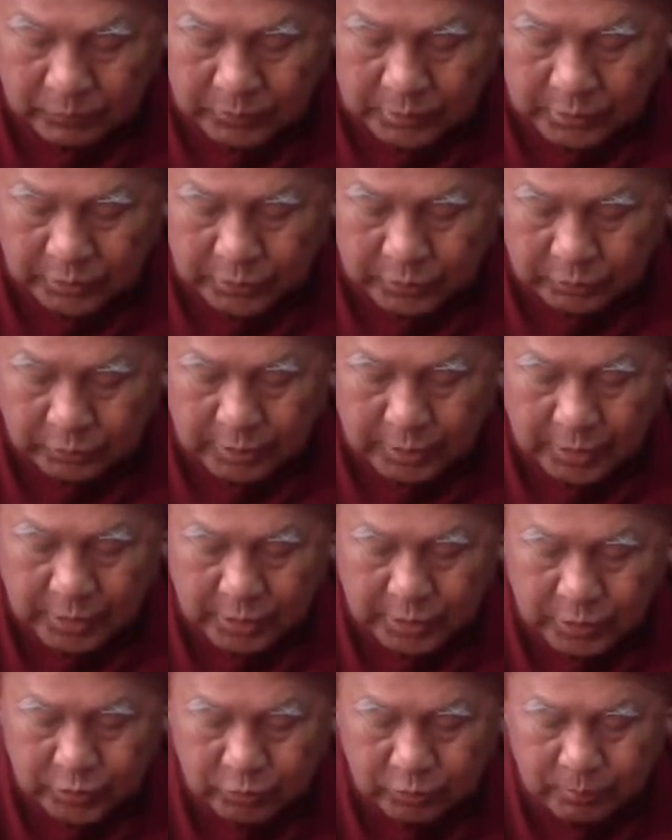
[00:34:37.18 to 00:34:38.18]
So there
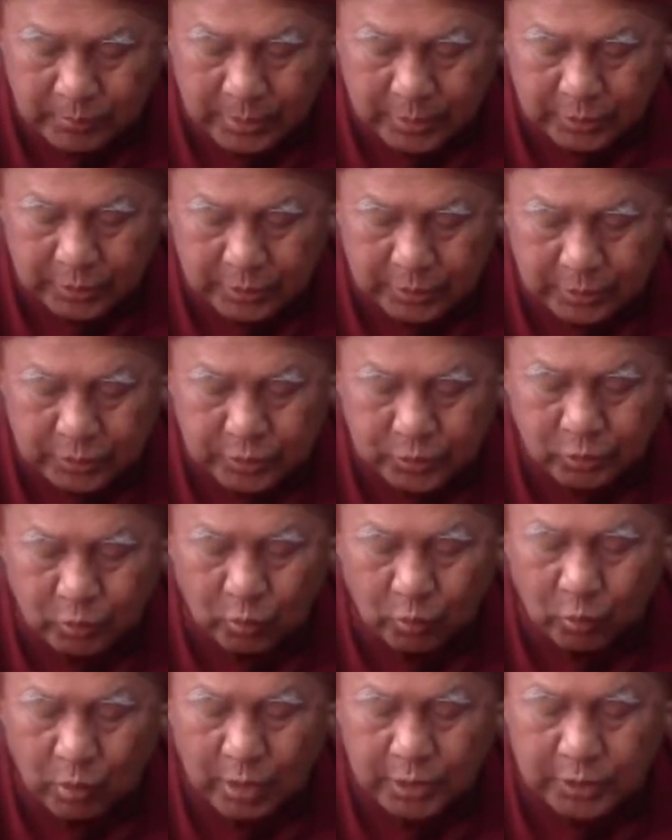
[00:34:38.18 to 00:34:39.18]
are two methods.
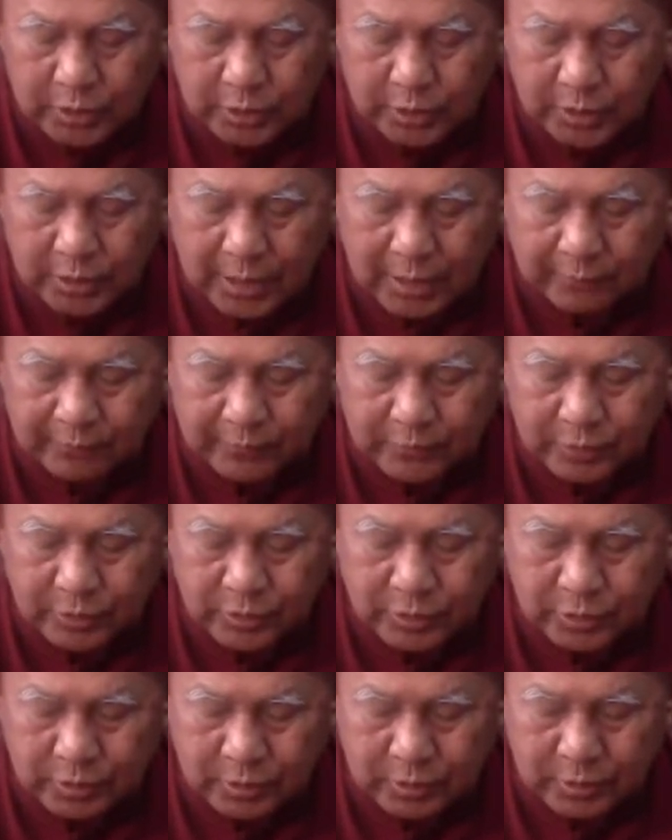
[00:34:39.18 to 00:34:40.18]
One is
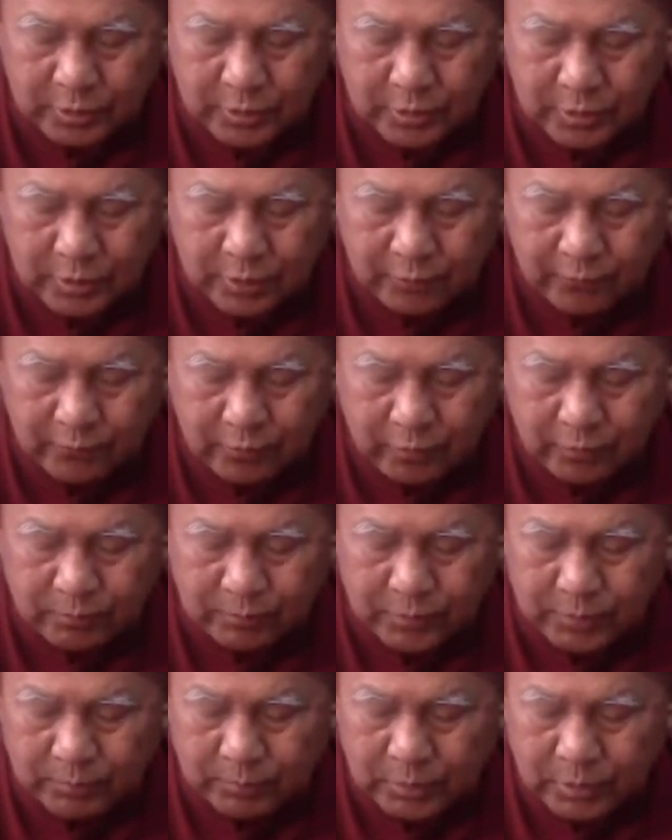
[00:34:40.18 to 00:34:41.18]
diversion for
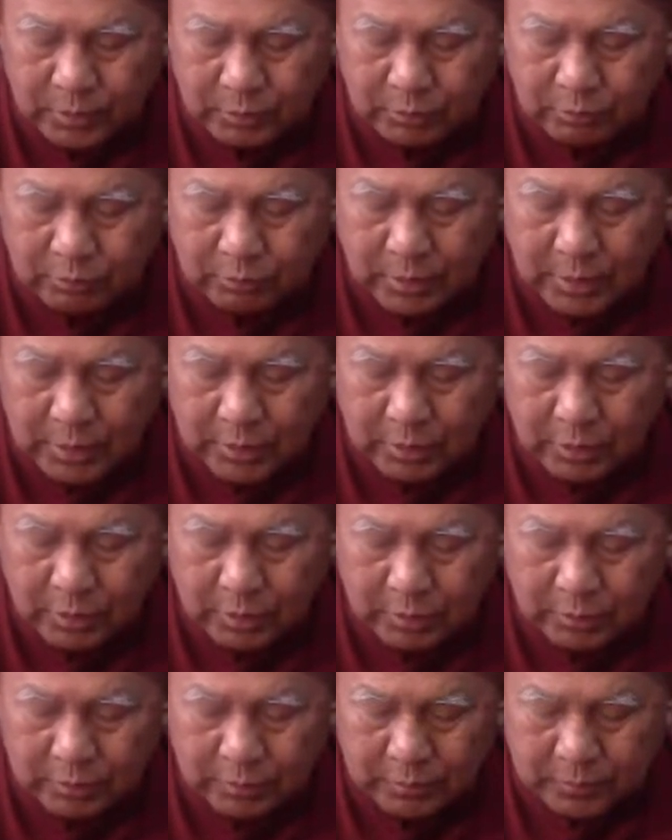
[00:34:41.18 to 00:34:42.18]
people who are not